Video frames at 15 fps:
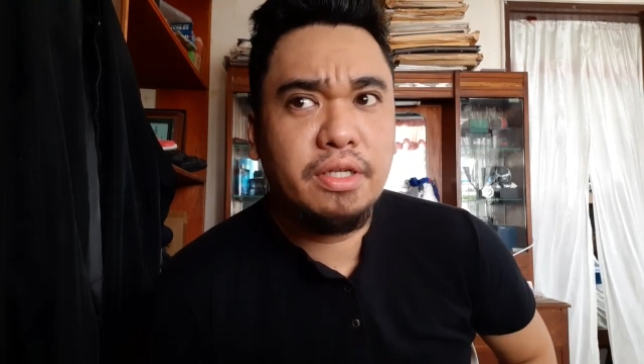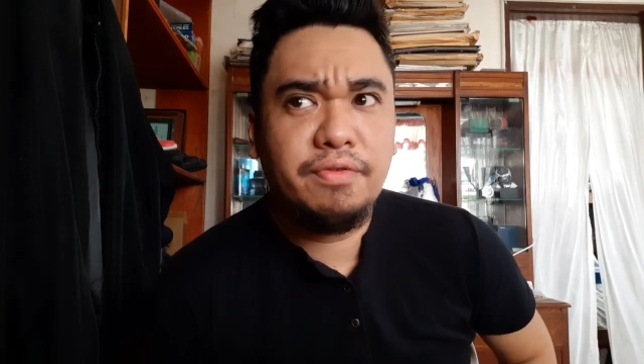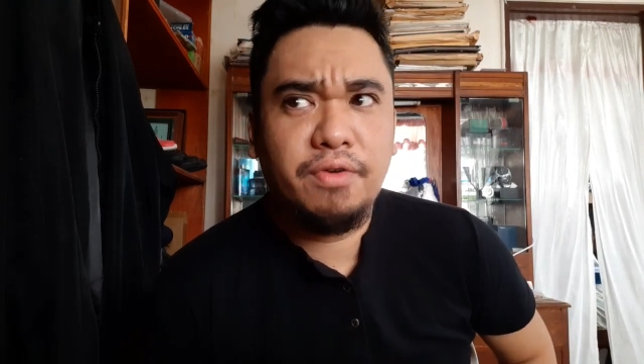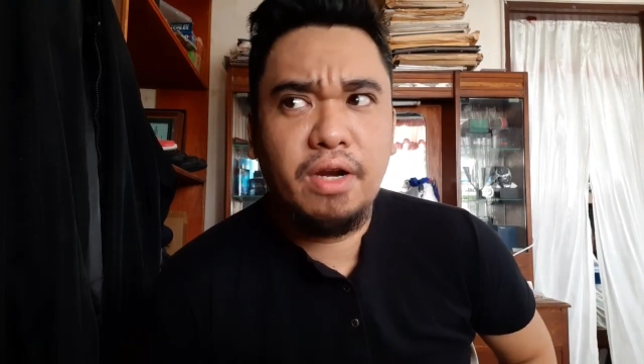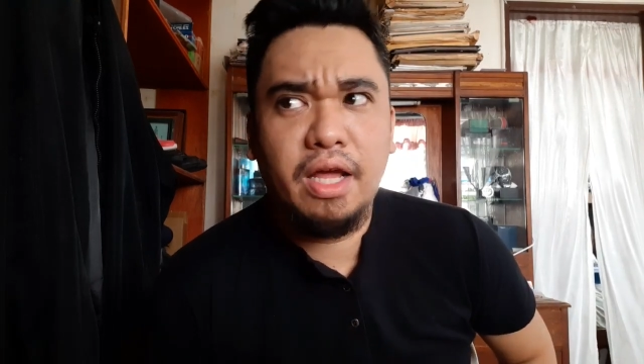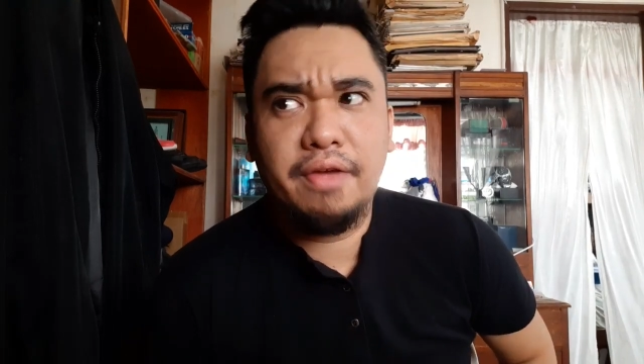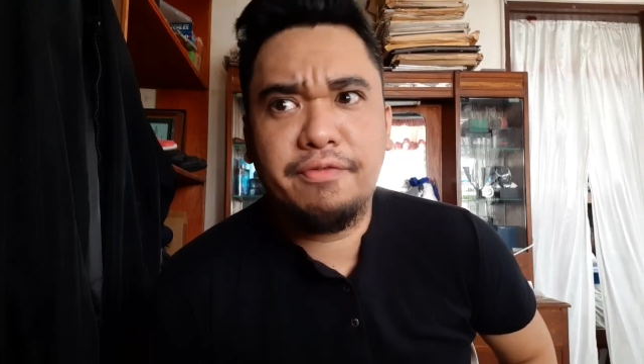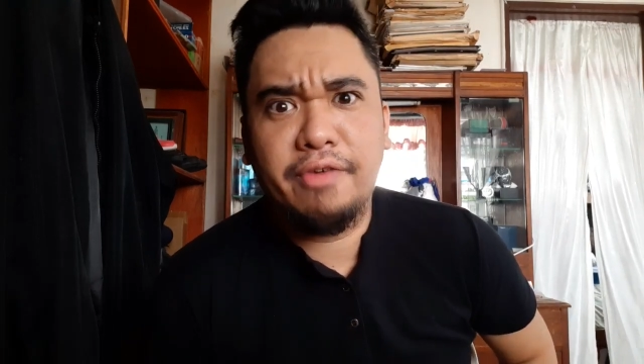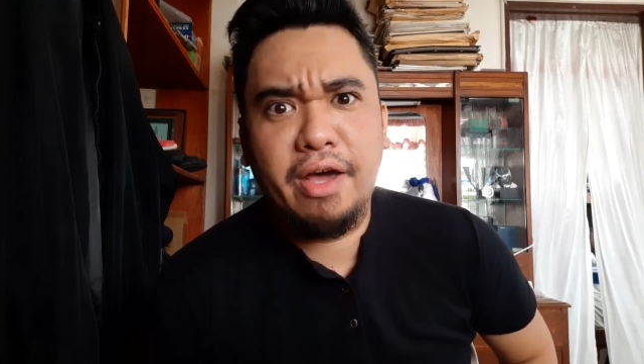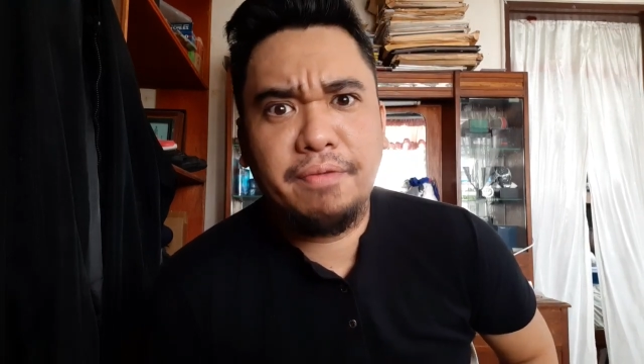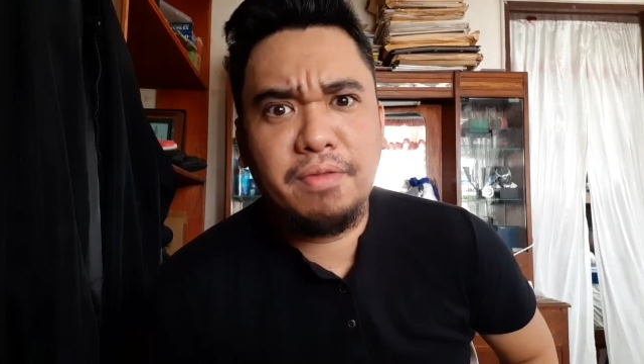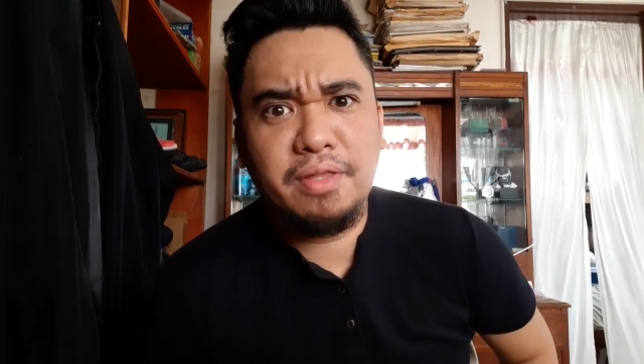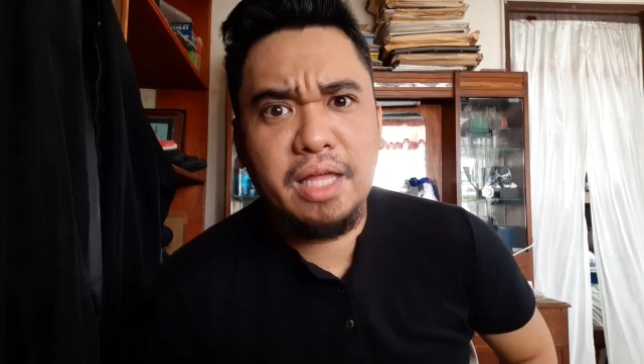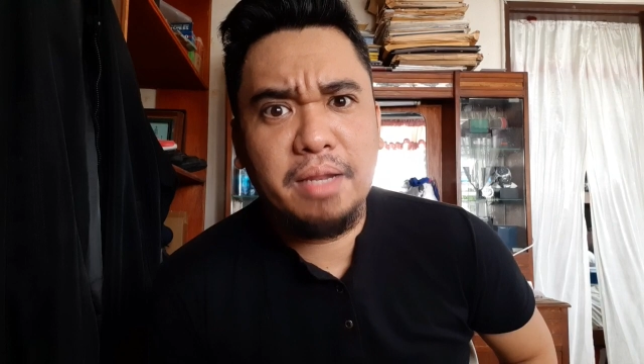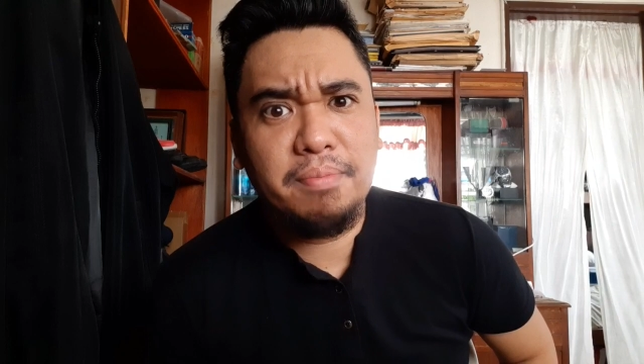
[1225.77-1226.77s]
it for like 5
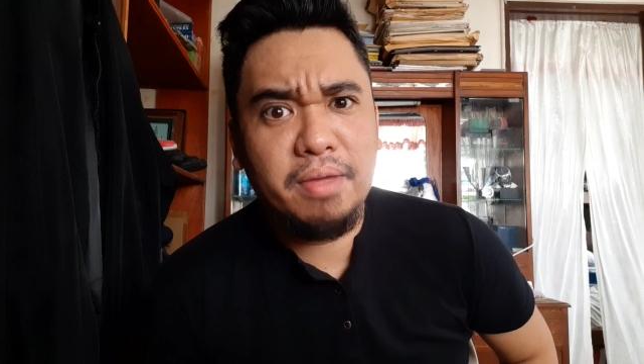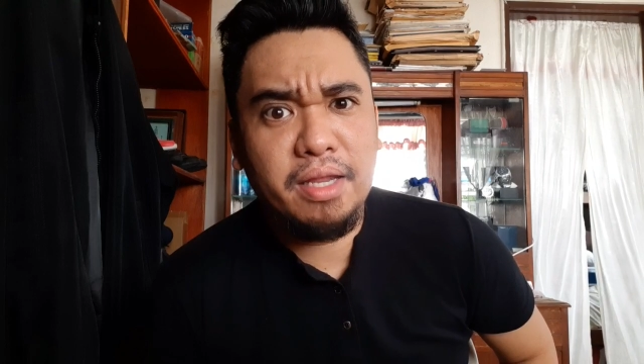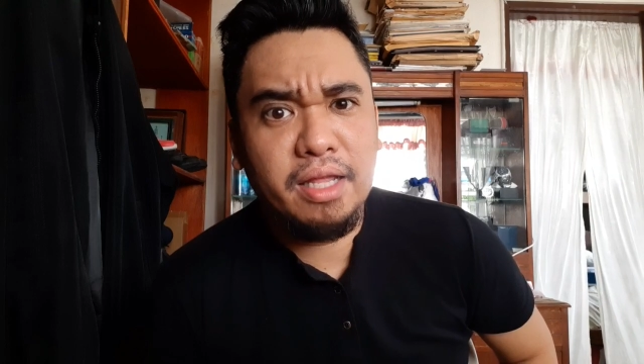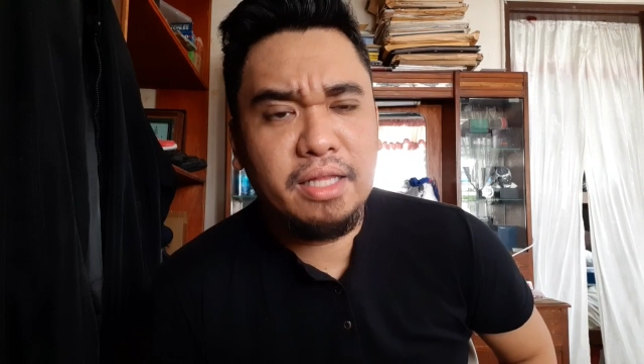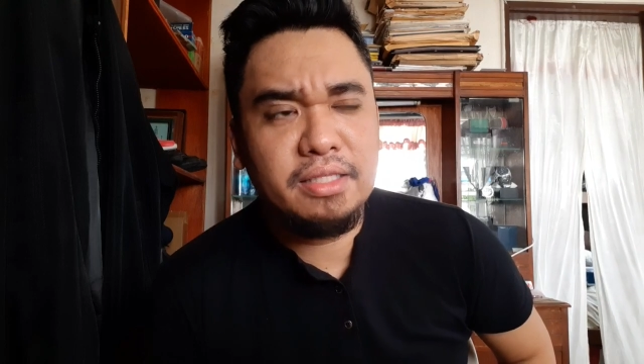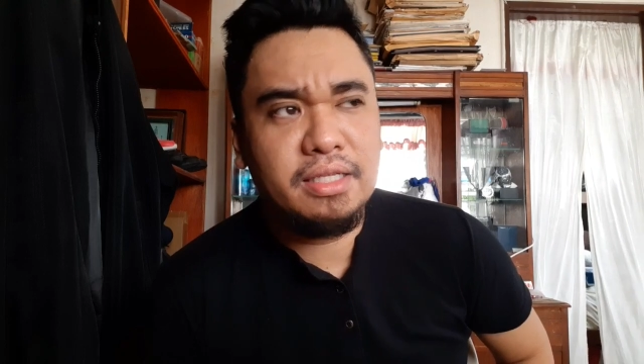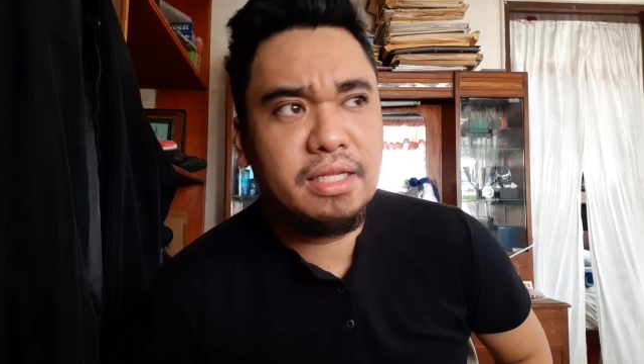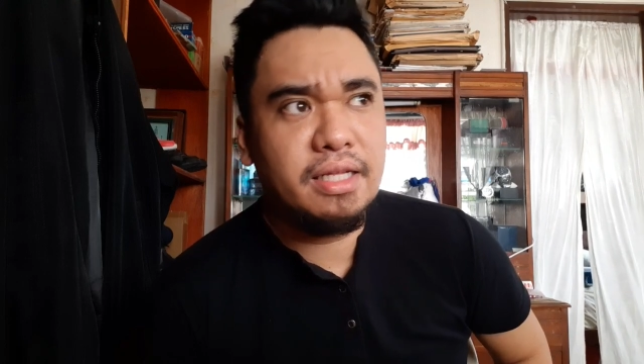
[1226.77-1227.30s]
to 10 minutes,